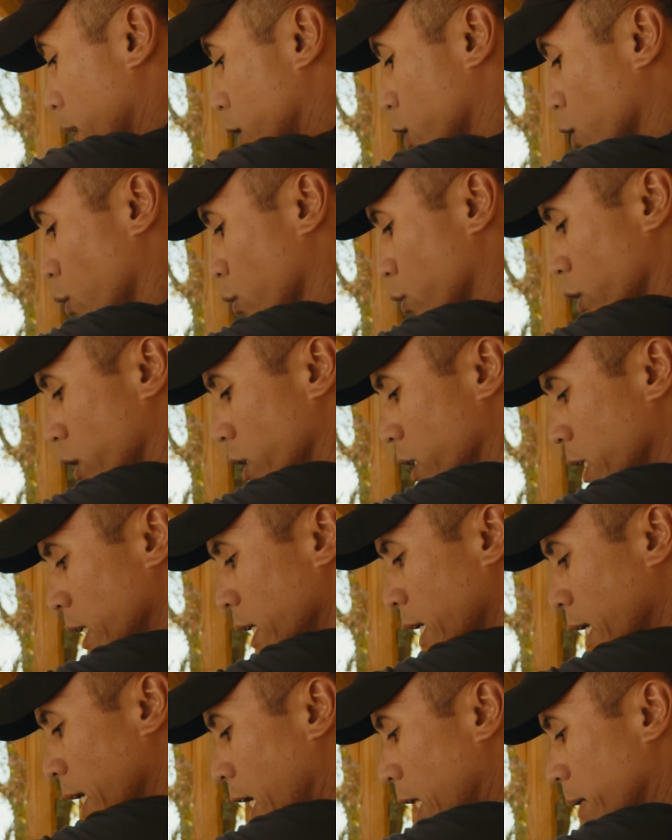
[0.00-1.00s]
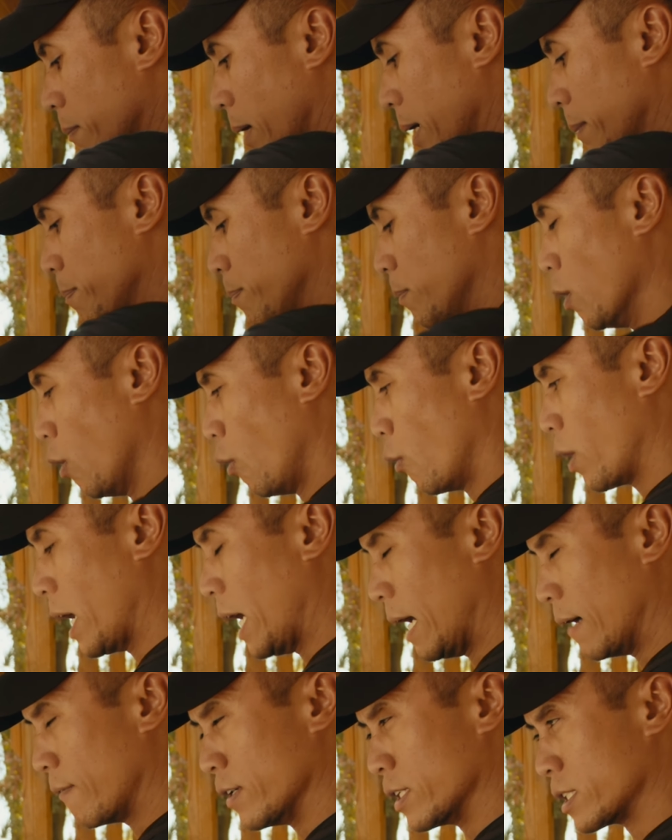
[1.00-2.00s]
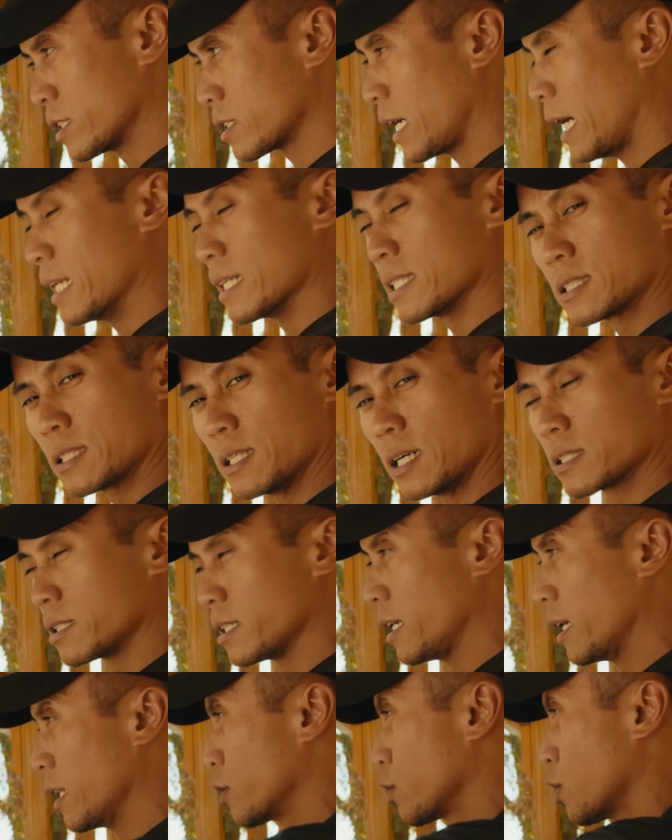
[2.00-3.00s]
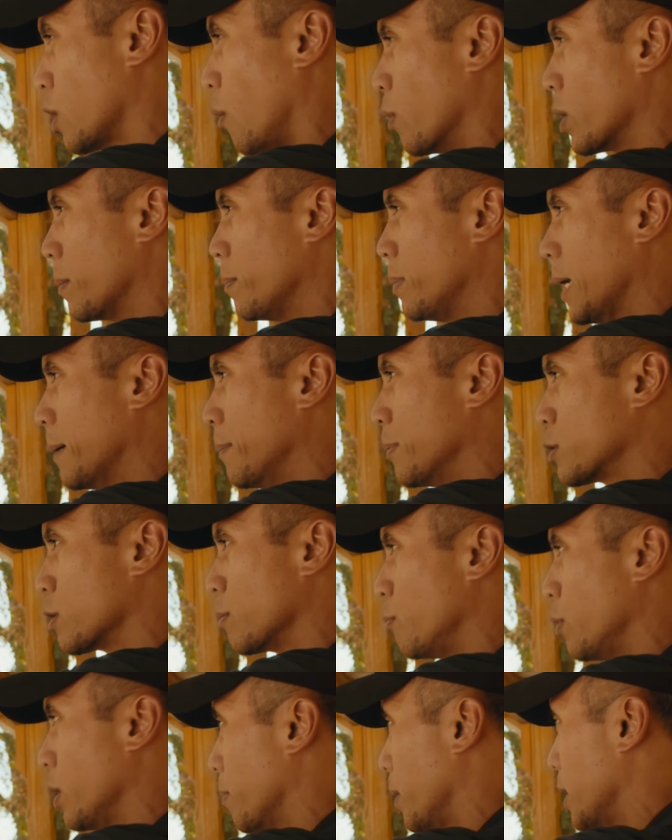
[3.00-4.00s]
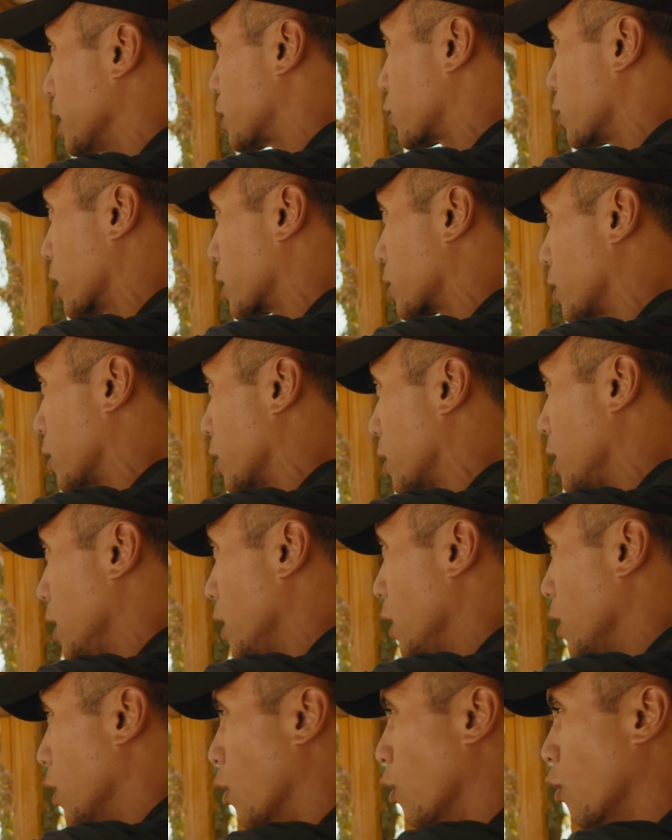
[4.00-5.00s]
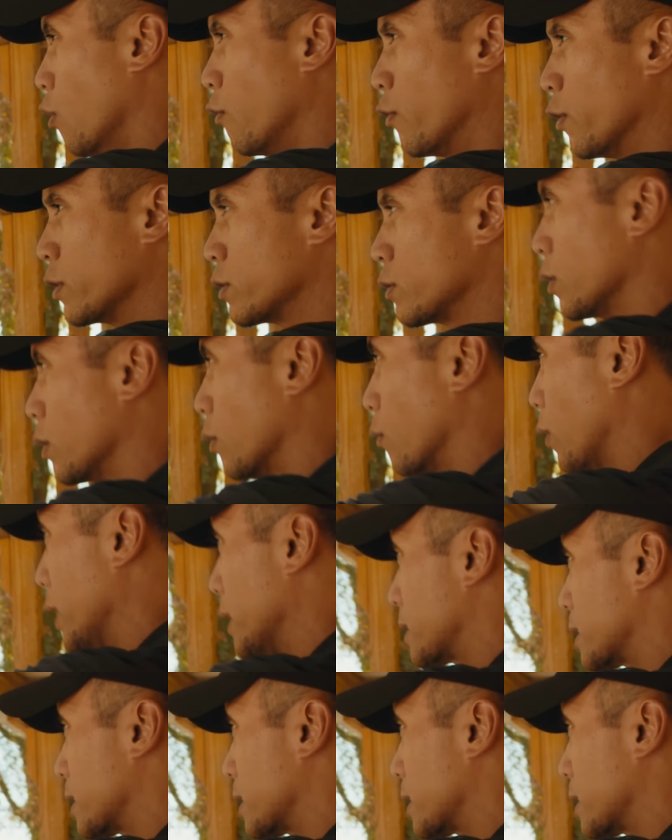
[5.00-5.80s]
shoulder and my lower half is kind of stuck together? So I want to be able to bring my structure over to the right